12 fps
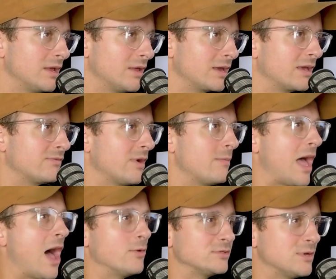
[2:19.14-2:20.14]
I like if I'm
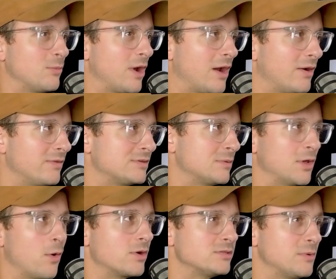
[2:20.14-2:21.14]
out somewhere and somebody
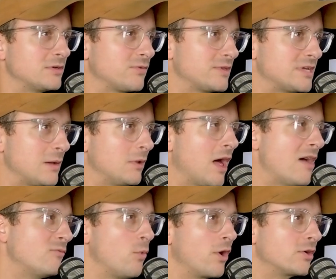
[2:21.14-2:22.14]
orders a bunch for the table, I'll
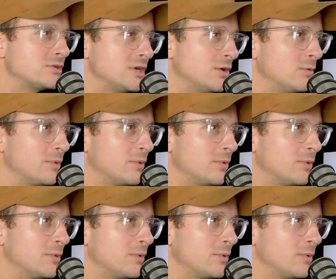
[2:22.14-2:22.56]
have one or two.